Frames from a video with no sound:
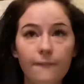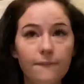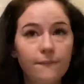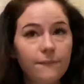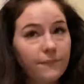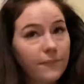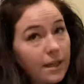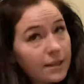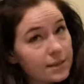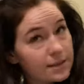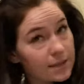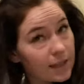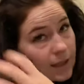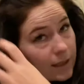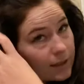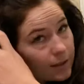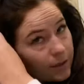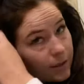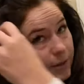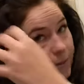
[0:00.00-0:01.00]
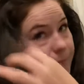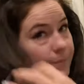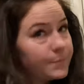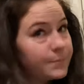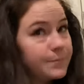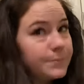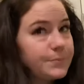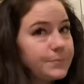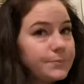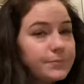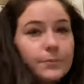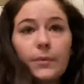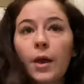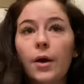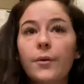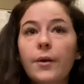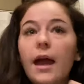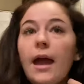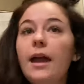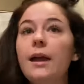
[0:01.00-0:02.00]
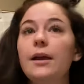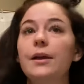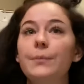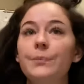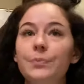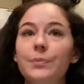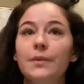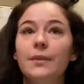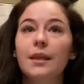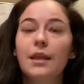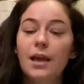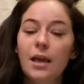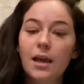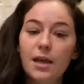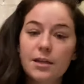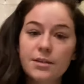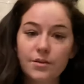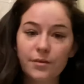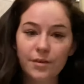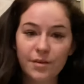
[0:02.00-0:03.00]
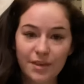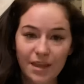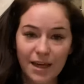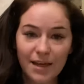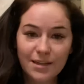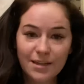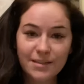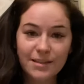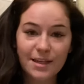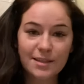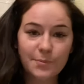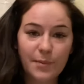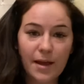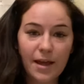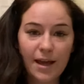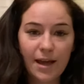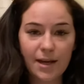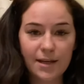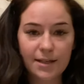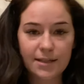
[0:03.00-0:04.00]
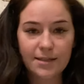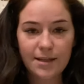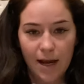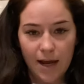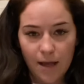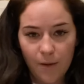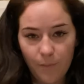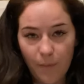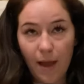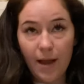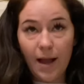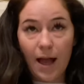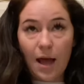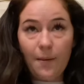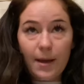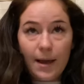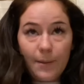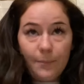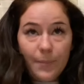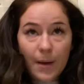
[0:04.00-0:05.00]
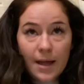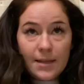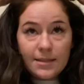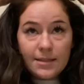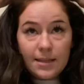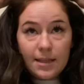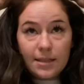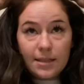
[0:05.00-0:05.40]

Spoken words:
fixing. Okay, so this is my hairstyle. I got my buns at the